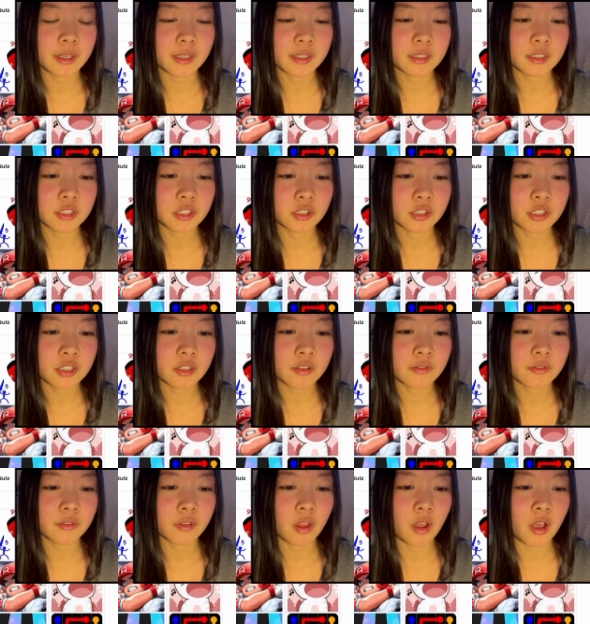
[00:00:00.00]
In Search
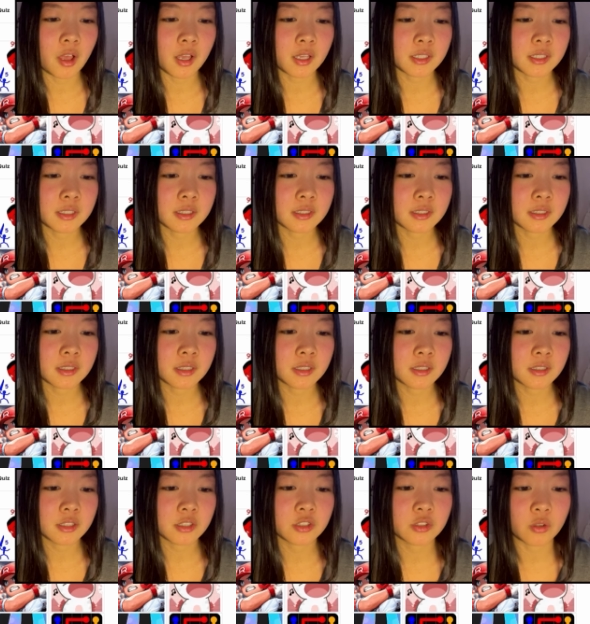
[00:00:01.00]
of Lost
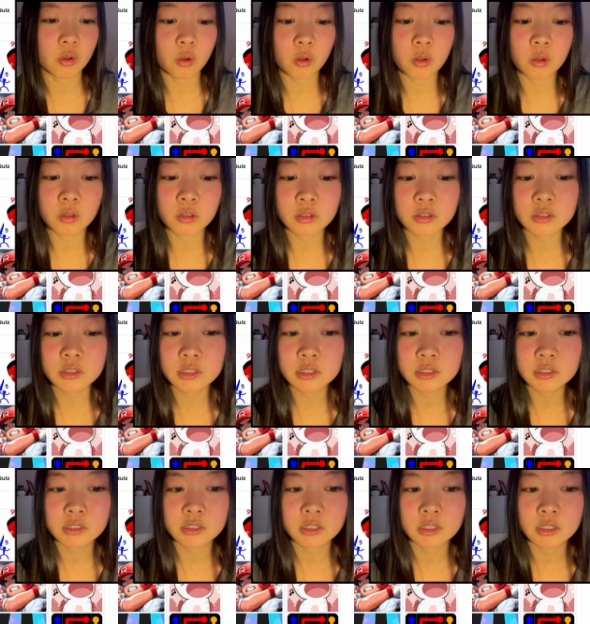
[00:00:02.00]
Souls?